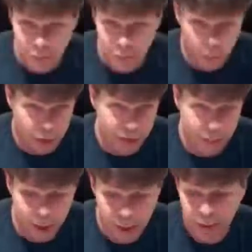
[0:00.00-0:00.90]
for
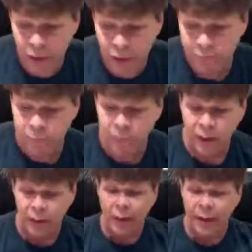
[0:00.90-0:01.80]
whatever I'm doing.
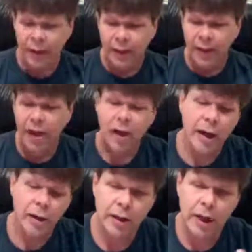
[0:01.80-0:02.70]
Then I say,
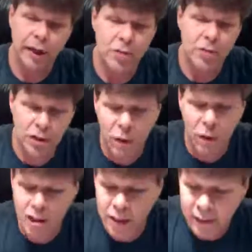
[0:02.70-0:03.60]
okay, now here's the
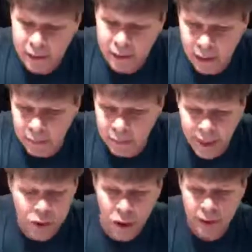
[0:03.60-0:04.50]
question I think that
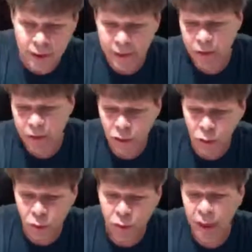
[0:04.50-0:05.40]
makes all the difference in the
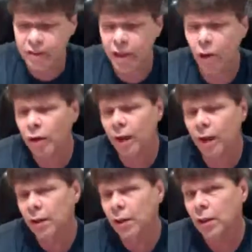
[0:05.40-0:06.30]
world. I say, okay,
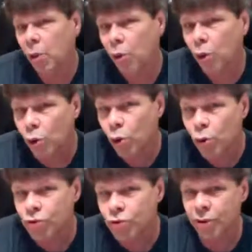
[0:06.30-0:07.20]
well,
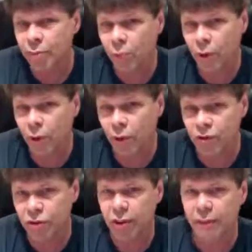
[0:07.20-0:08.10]
who's the
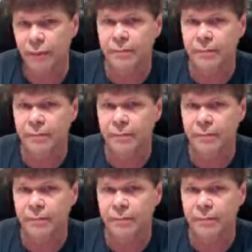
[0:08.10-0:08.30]
person